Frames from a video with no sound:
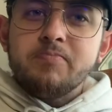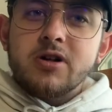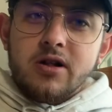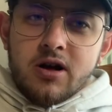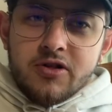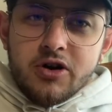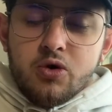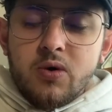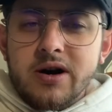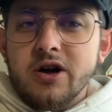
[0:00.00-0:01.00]
Click on the new
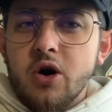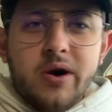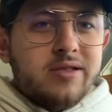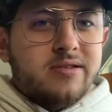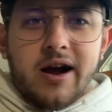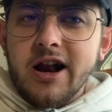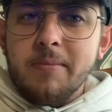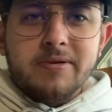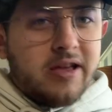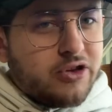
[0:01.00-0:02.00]
one. Go in, sign
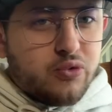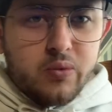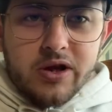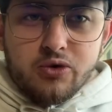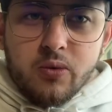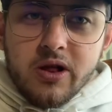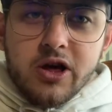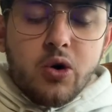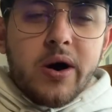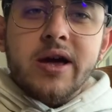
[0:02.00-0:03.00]
up. It's really
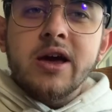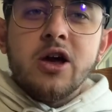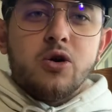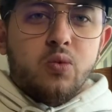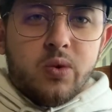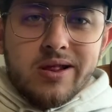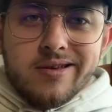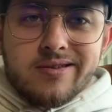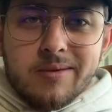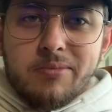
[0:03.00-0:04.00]
quick, really
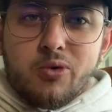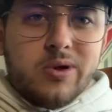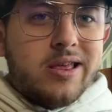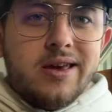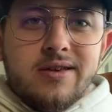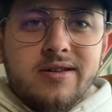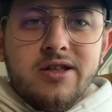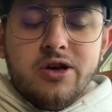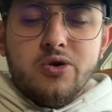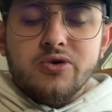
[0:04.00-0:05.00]
simple, really easy to
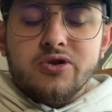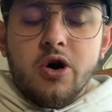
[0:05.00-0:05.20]
use.